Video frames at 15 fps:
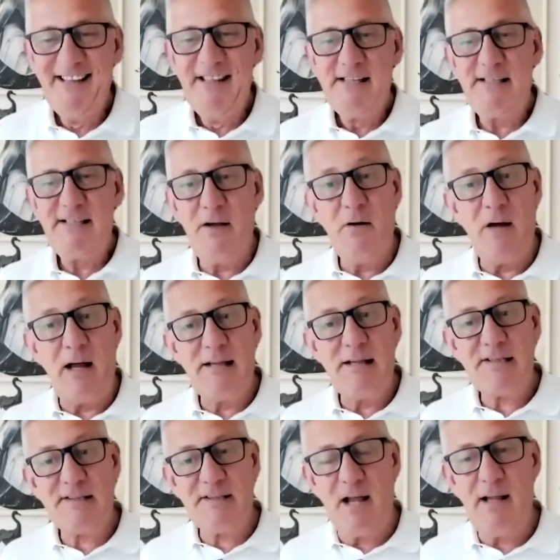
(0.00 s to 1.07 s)
So I'll
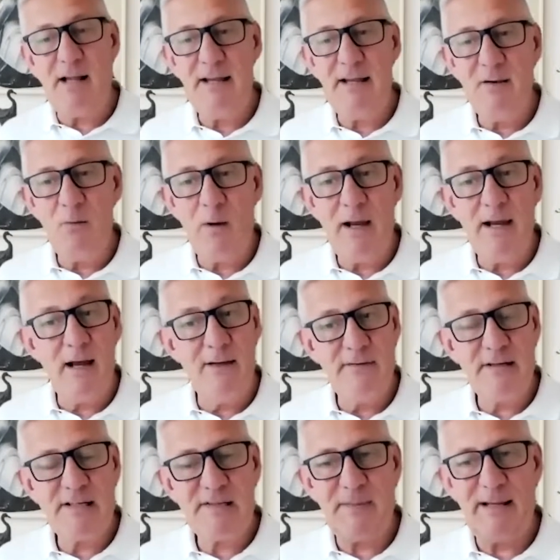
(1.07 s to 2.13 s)
start in the way I've
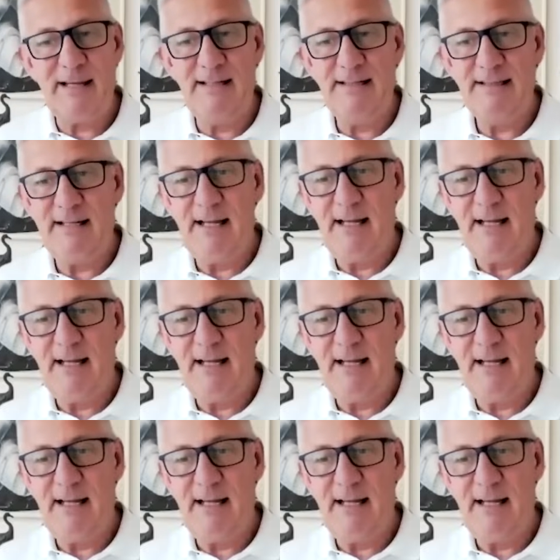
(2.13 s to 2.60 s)
explained.